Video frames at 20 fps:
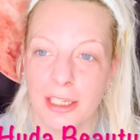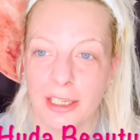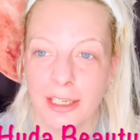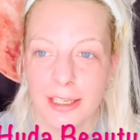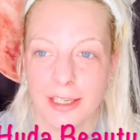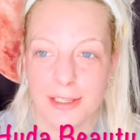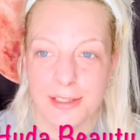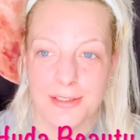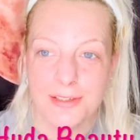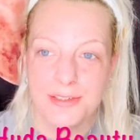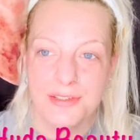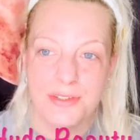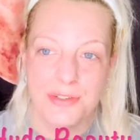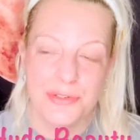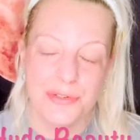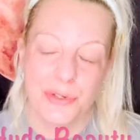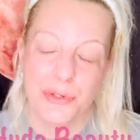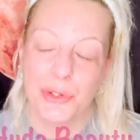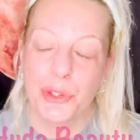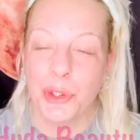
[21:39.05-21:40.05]

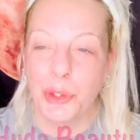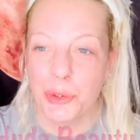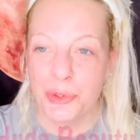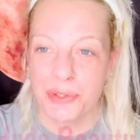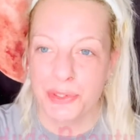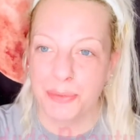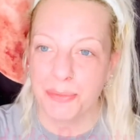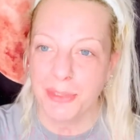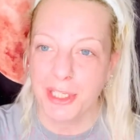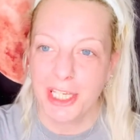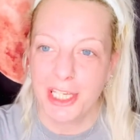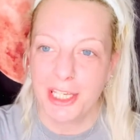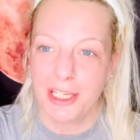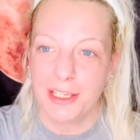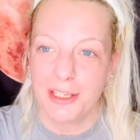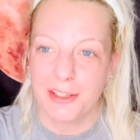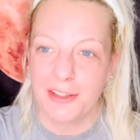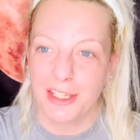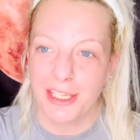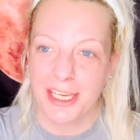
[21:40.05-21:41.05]
is new to
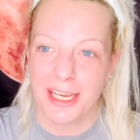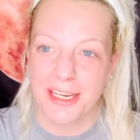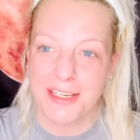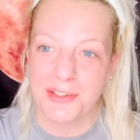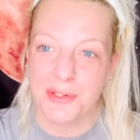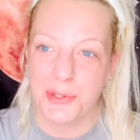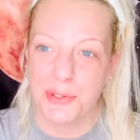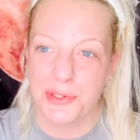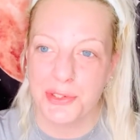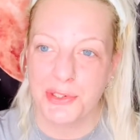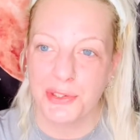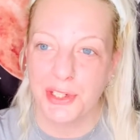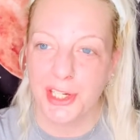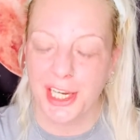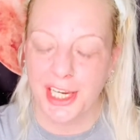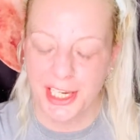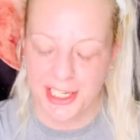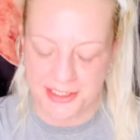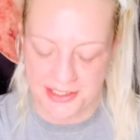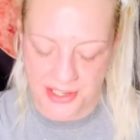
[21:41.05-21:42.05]
me, like I told you
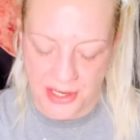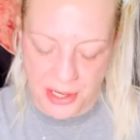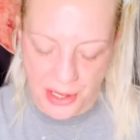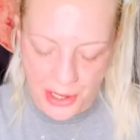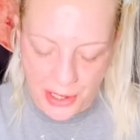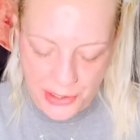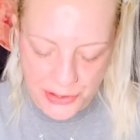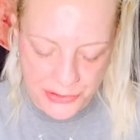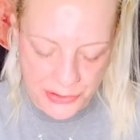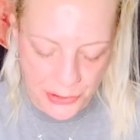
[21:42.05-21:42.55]
guys. So